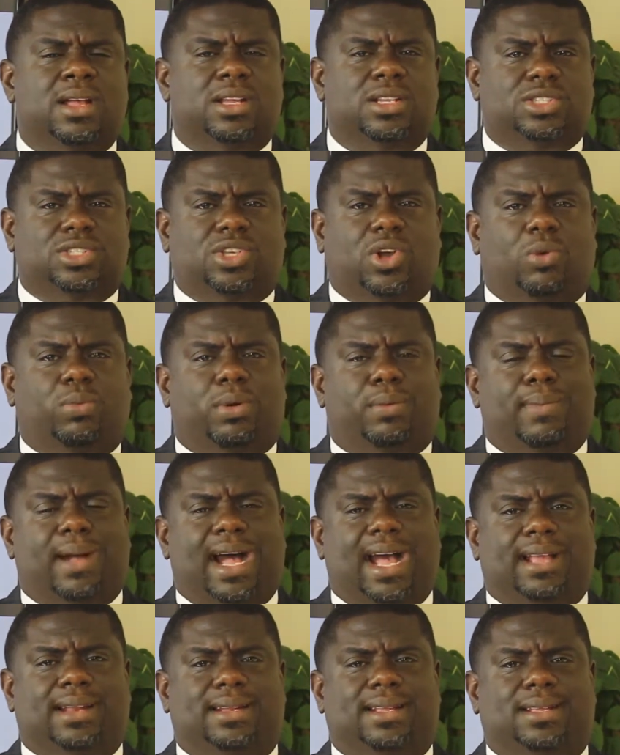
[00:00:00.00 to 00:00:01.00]

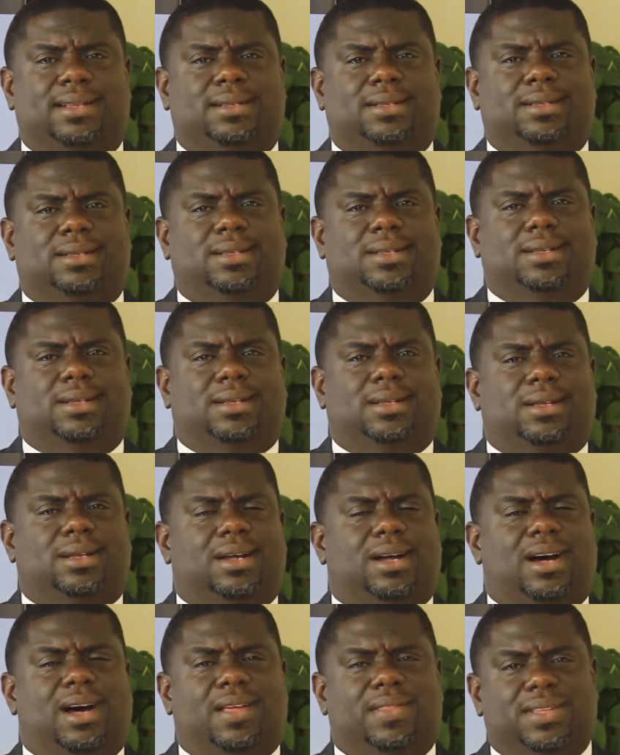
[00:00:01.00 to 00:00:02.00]
Sober-minded.
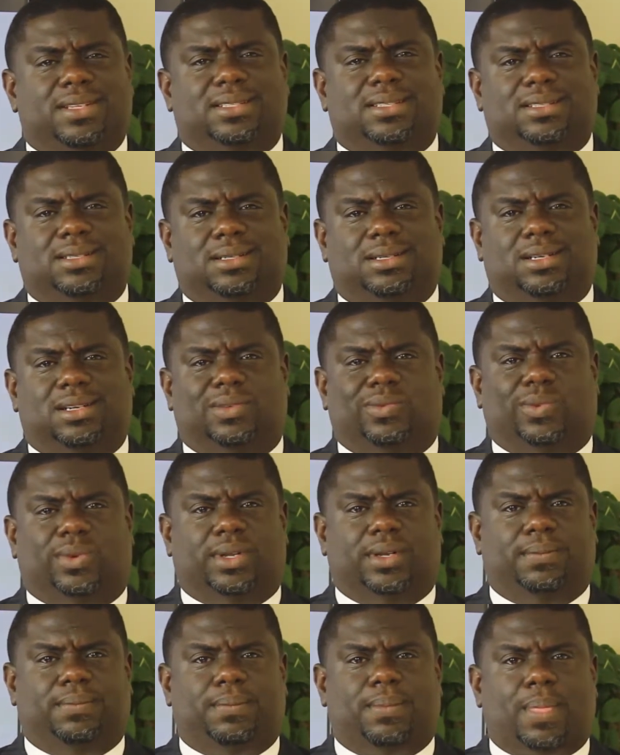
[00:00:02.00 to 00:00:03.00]
Oh, this is a good
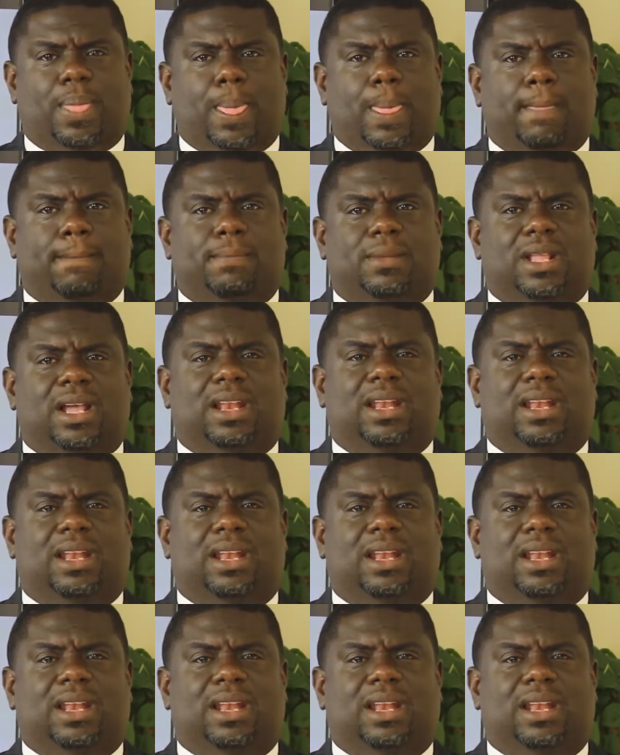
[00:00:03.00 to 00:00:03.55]
one.